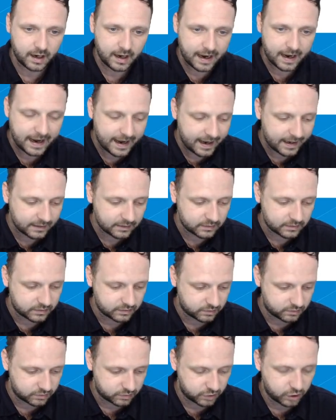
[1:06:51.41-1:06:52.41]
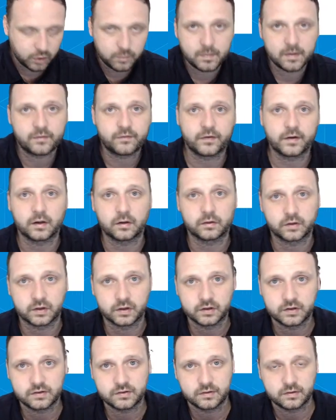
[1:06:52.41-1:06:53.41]
and 2
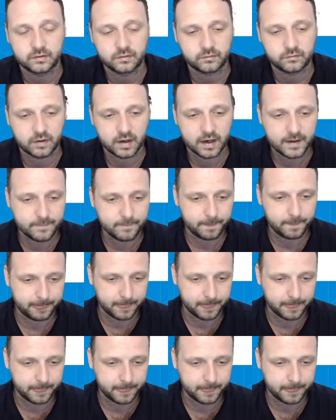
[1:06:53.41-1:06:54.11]
midfielders, right?